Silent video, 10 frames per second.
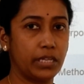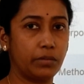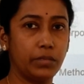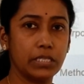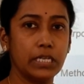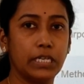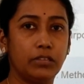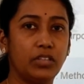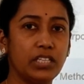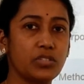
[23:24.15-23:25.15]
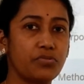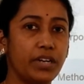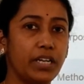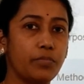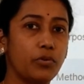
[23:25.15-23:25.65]
That means these
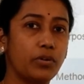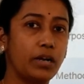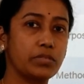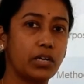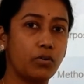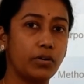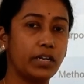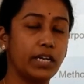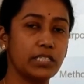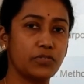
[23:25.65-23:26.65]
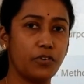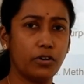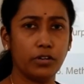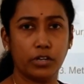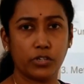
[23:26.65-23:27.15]
training programs are organized
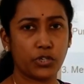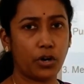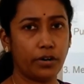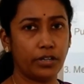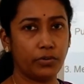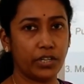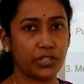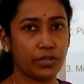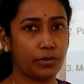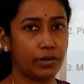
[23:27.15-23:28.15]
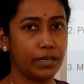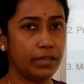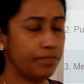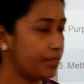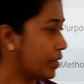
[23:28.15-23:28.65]
for short duration only,